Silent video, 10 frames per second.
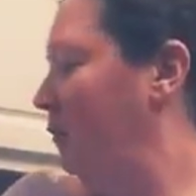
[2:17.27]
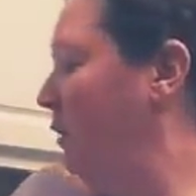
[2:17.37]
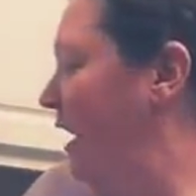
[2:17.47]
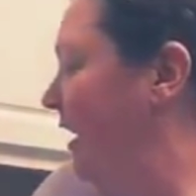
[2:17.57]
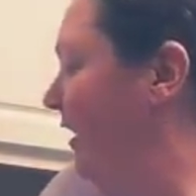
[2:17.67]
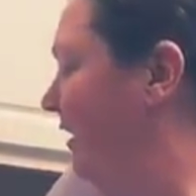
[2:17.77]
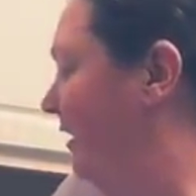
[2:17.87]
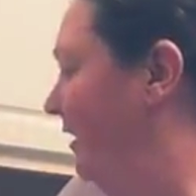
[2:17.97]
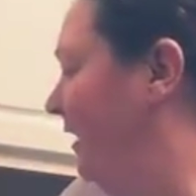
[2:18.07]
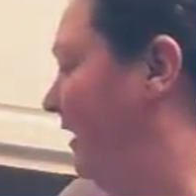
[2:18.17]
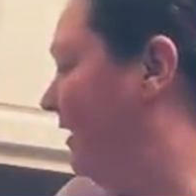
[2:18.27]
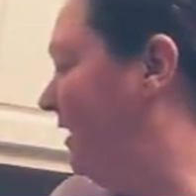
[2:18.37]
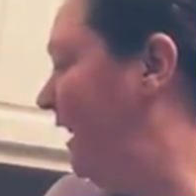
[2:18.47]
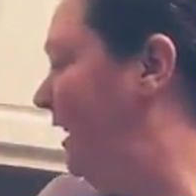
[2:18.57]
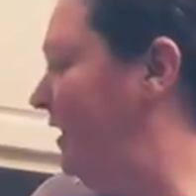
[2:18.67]
was the
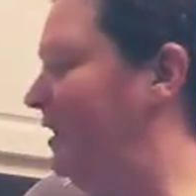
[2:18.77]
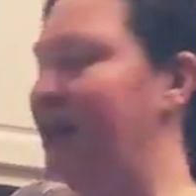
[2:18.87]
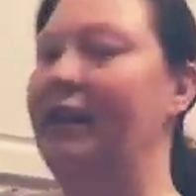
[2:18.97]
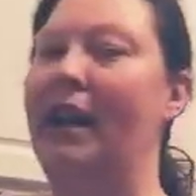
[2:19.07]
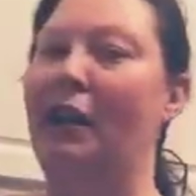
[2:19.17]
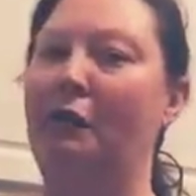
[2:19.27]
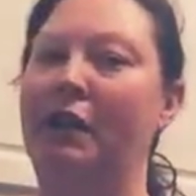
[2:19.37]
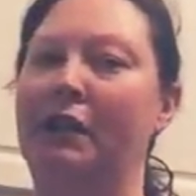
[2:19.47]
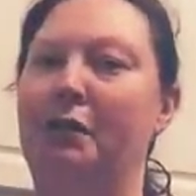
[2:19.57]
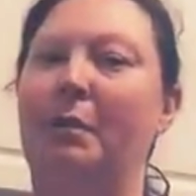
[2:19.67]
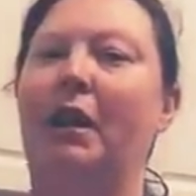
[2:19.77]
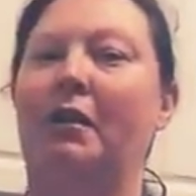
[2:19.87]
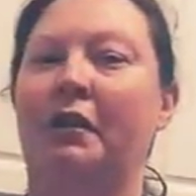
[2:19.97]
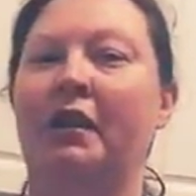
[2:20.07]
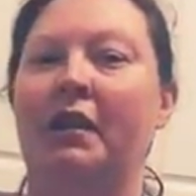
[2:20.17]
scent and how it
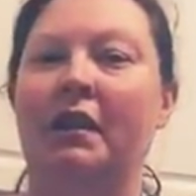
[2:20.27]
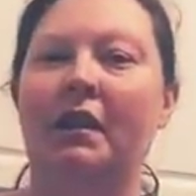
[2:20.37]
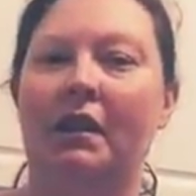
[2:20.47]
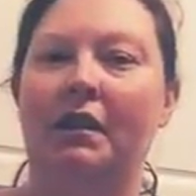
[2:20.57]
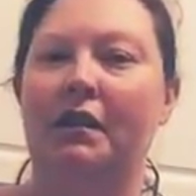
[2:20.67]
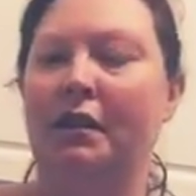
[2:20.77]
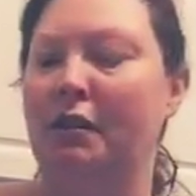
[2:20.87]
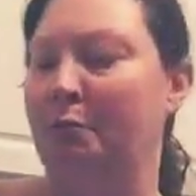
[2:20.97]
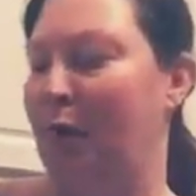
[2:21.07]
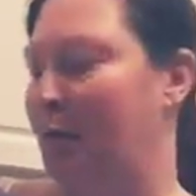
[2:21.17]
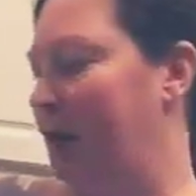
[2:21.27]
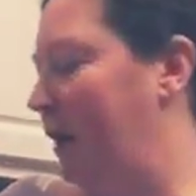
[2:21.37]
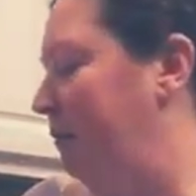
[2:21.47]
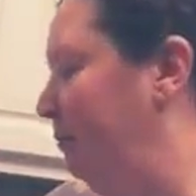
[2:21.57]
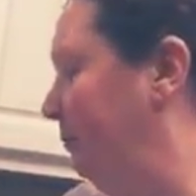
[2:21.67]
smelled just like
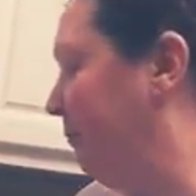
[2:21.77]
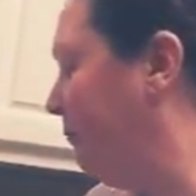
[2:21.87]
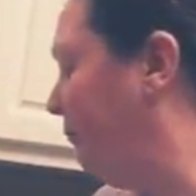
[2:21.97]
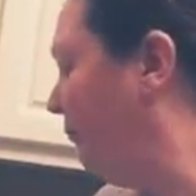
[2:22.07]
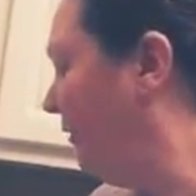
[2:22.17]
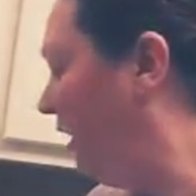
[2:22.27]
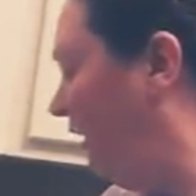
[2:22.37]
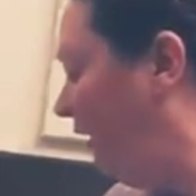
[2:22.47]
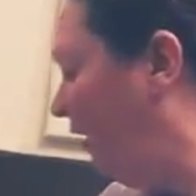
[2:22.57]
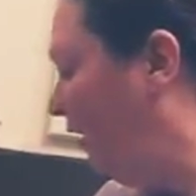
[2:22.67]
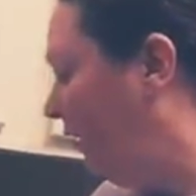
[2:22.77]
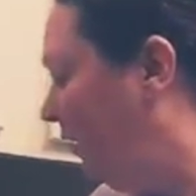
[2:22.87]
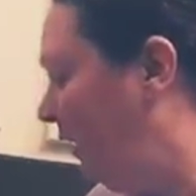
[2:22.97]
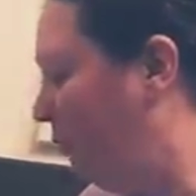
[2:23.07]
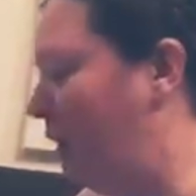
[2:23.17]
bubblegum.
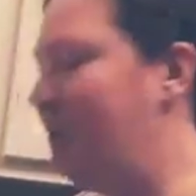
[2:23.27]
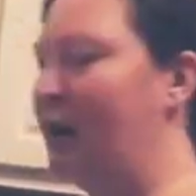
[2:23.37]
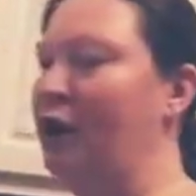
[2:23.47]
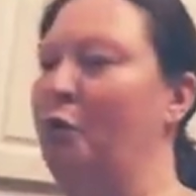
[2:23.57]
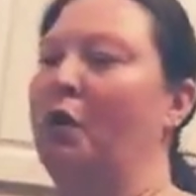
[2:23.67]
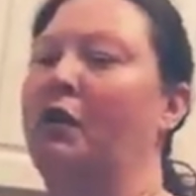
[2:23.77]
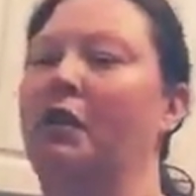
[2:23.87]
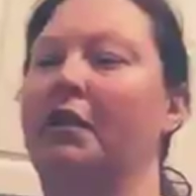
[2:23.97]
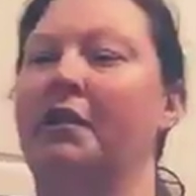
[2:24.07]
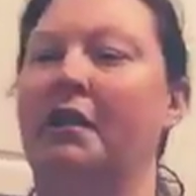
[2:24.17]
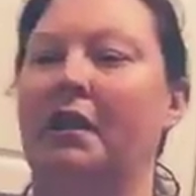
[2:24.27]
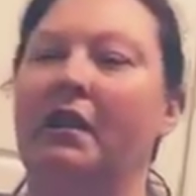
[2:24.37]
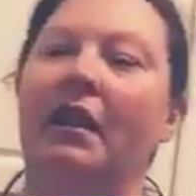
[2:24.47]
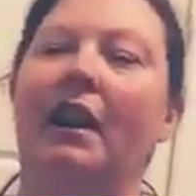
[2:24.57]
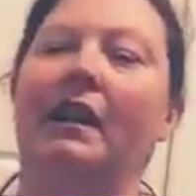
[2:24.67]
And one of my coworkers
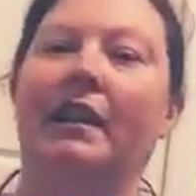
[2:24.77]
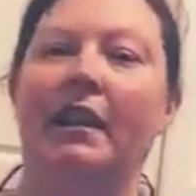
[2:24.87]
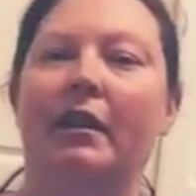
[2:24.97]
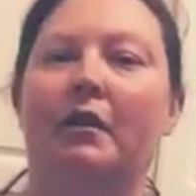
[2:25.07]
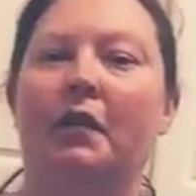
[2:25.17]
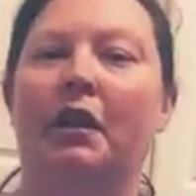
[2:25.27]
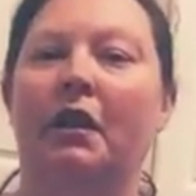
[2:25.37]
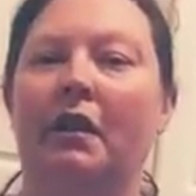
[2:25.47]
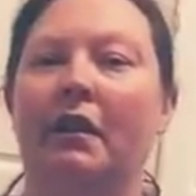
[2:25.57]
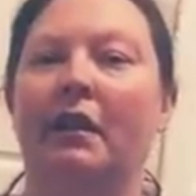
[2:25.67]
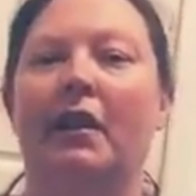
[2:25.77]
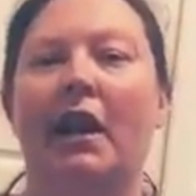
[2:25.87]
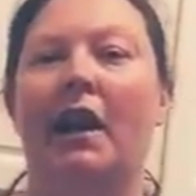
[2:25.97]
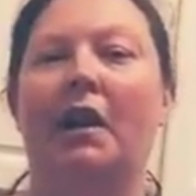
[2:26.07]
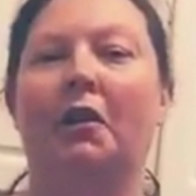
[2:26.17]
could not get over
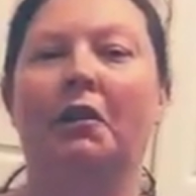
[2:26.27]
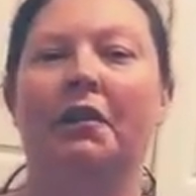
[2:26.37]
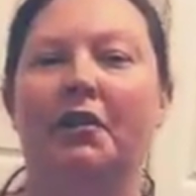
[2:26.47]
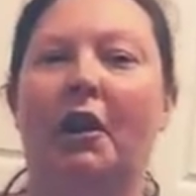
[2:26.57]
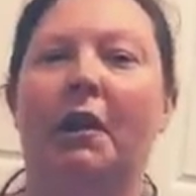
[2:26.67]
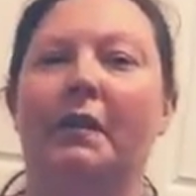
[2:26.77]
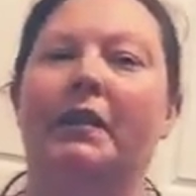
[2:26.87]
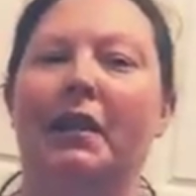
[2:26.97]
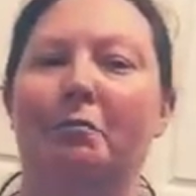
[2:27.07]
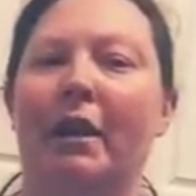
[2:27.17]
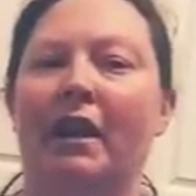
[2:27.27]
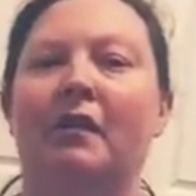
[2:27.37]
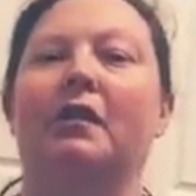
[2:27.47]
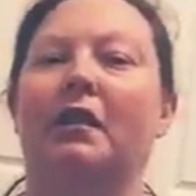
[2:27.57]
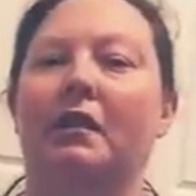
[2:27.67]
how soft it made
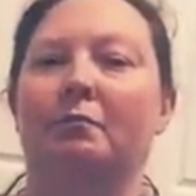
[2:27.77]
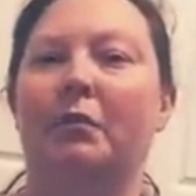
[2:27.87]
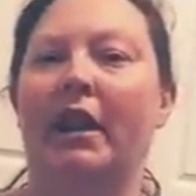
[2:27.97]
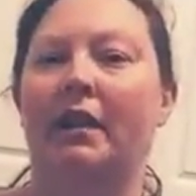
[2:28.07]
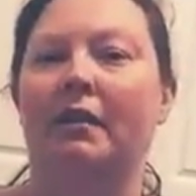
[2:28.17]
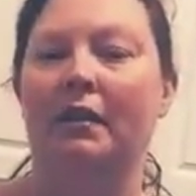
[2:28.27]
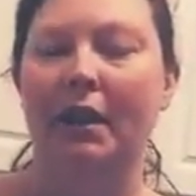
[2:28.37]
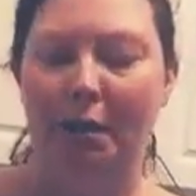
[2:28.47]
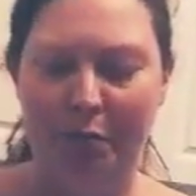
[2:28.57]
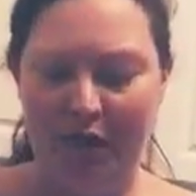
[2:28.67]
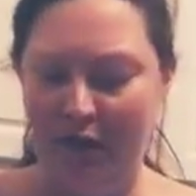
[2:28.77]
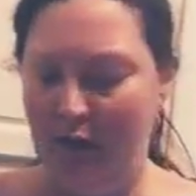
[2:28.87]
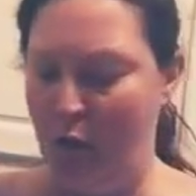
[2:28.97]
her lips.